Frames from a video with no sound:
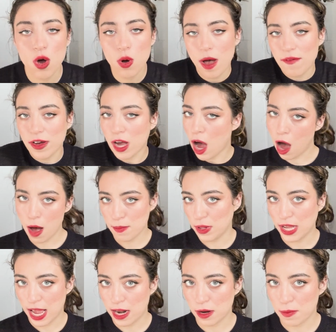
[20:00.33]
Who have a
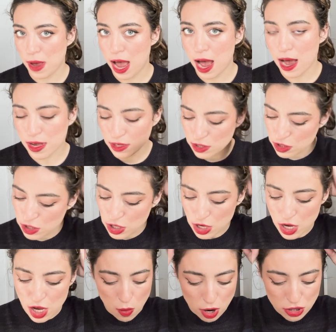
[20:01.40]
complicated past,
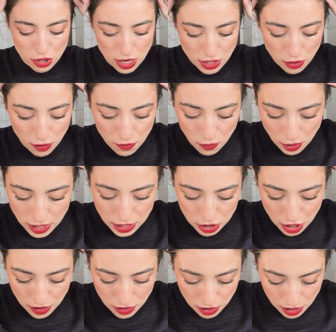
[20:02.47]
who are trying to avoid each
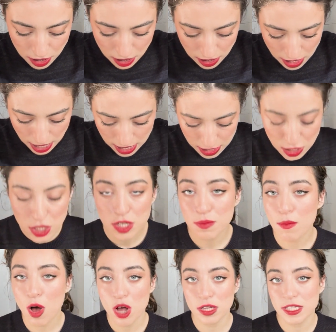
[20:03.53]
other in a
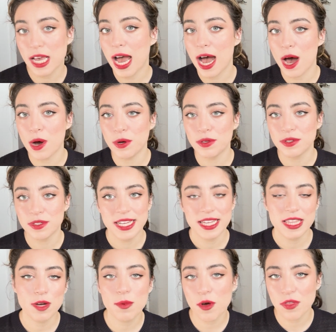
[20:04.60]
small town.
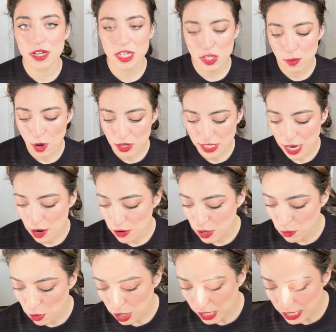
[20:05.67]
They're both in a small town
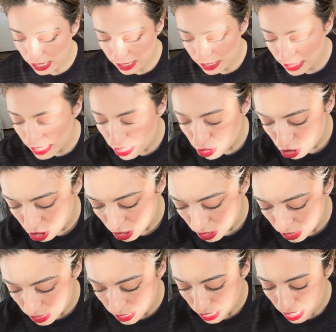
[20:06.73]
and working as
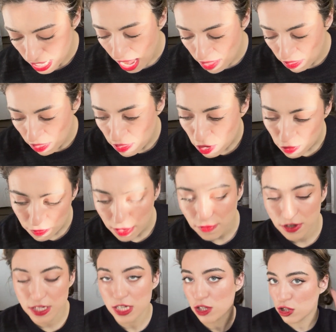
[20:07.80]
teachers, and then their
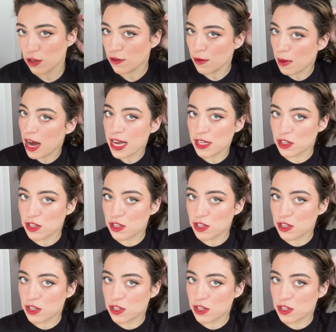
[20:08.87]
favorite teacher from high